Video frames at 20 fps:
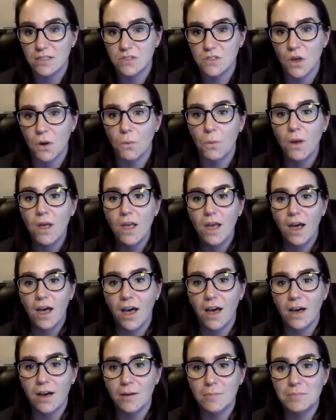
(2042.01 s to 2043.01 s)
So
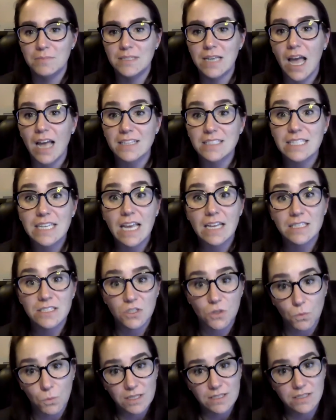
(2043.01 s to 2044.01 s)
um, not to get
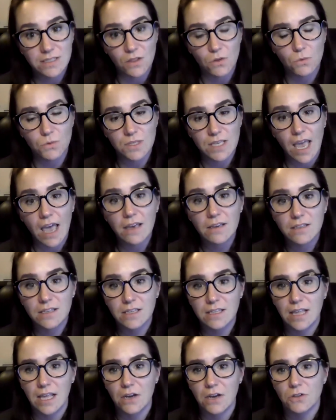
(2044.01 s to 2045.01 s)
into the weeds of those
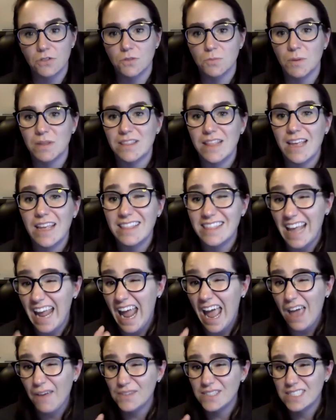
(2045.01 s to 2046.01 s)
calculators, but they
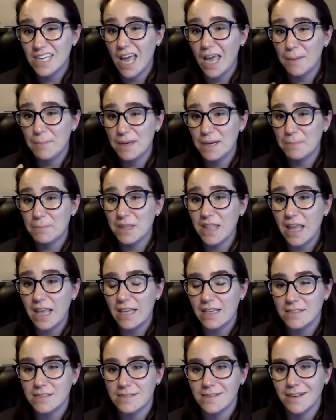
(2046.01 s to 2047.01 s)
have a time and a
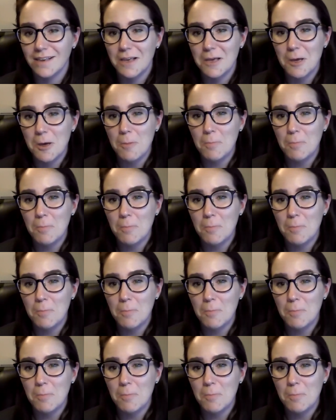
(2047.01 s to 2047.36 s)
place,